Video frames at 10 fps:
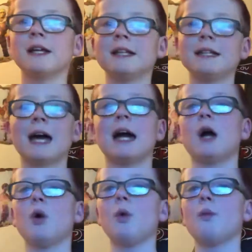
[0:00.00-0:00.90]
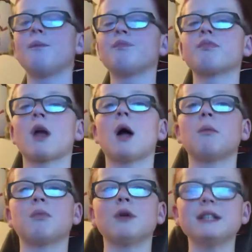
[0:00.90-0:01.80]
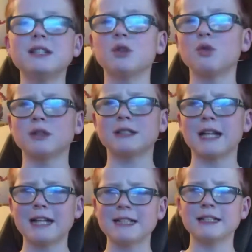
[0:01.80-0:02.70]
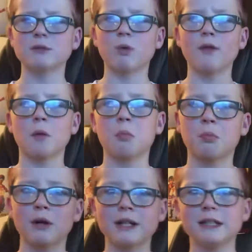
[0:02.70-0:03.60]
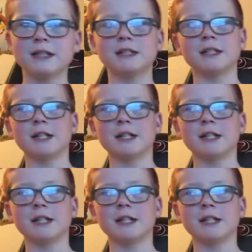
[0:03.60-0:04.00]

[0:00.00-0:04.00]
Now, I'm pretty sure Sage is one that brings